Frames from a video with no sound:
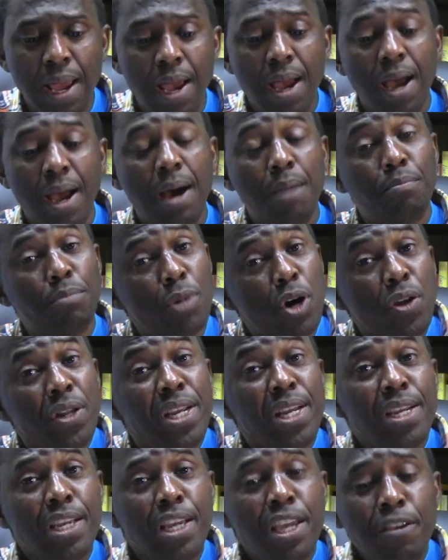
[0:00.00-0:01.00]
Mourning
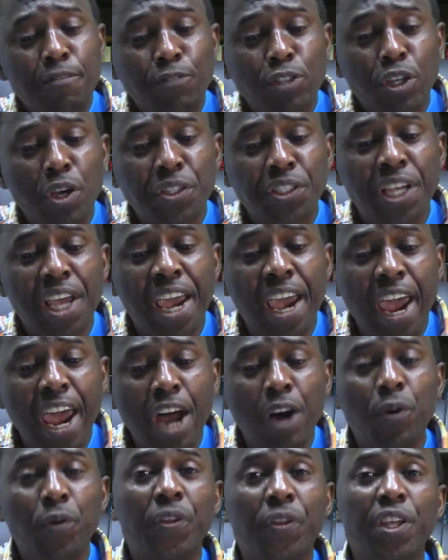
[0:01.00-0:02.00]
gives us a
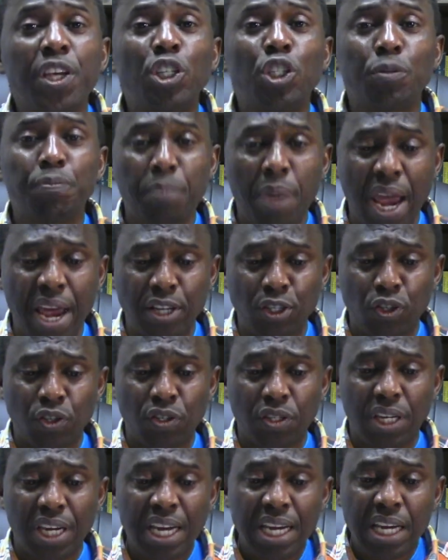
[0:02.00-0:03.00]
healthy space
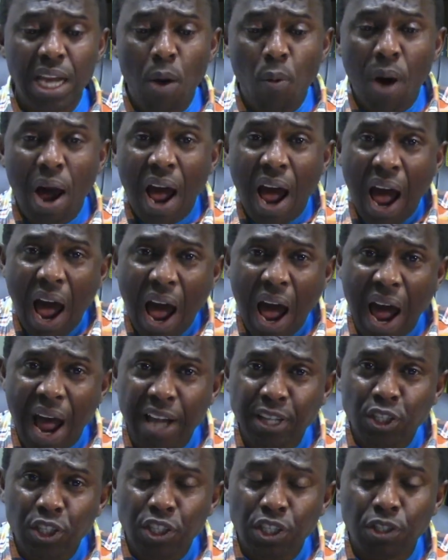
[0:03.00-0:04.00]
in our
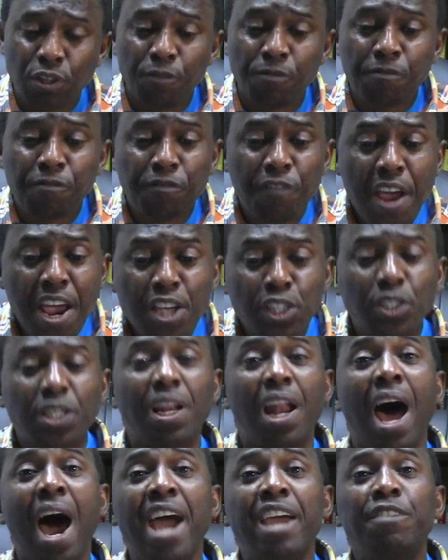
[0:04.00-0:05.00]
hearts to face
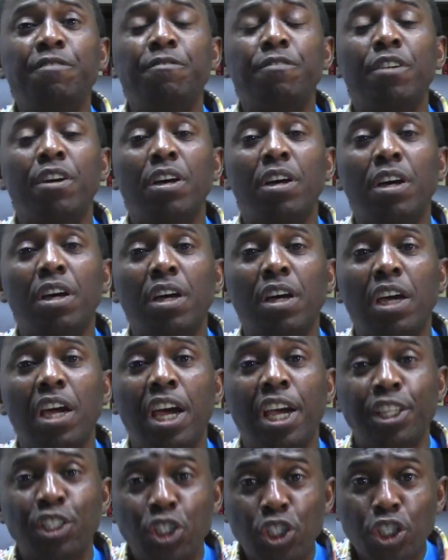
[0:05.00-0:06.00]
life and
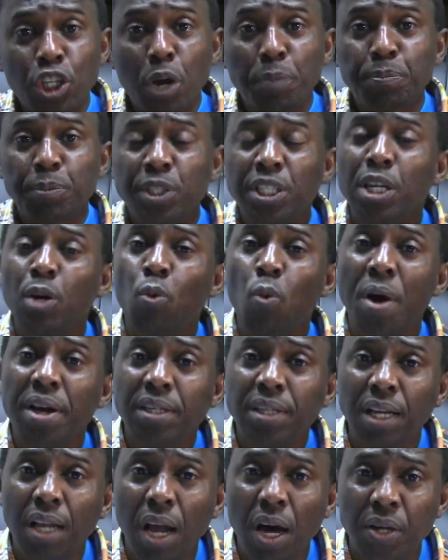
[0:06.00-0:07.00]
subsequent
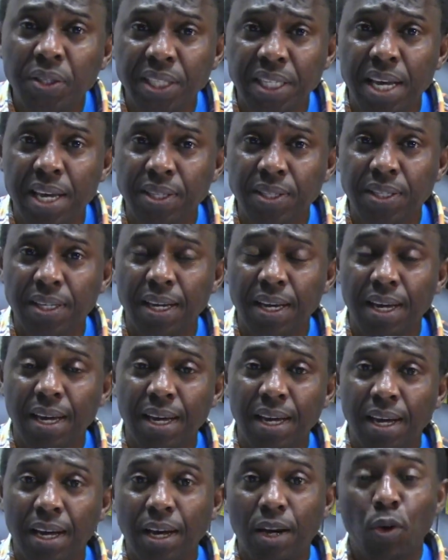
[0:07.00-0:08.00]
losses.
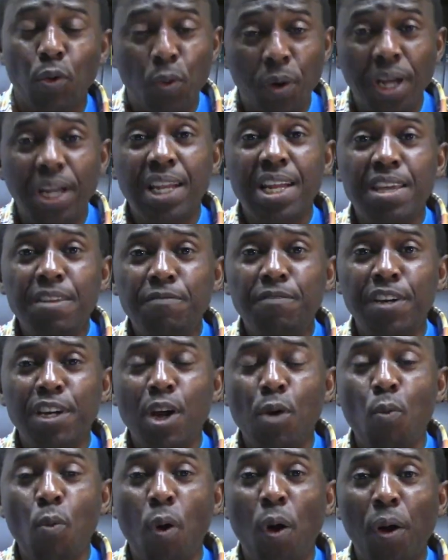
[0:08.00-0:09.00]
We live in a
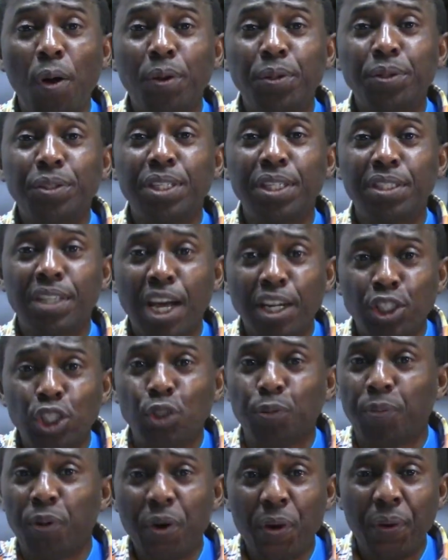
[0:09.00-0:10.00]
world that is
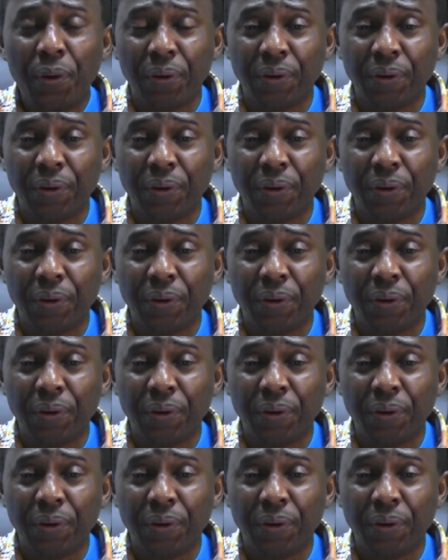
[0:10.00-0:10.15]
broken.